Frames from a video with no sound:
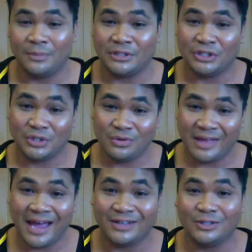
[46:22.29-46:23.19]
But to do
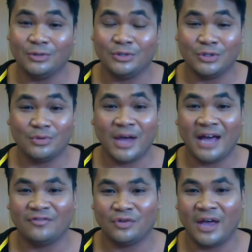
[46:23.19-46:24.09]
that, you do
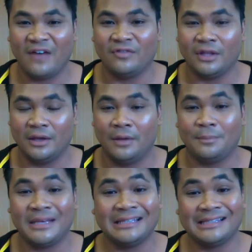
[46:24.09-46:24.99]
have to have the
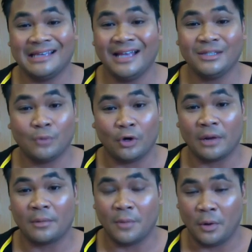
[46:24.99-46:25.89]
PCS,
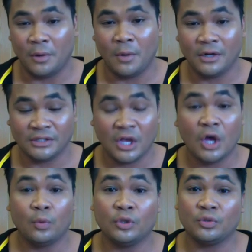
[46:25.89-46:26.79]
program opponent marks,
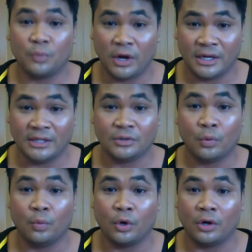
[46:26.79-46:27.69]
which Bradie's
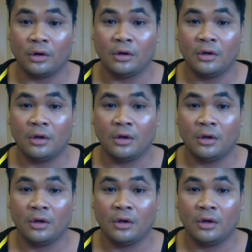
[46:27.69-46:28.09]
were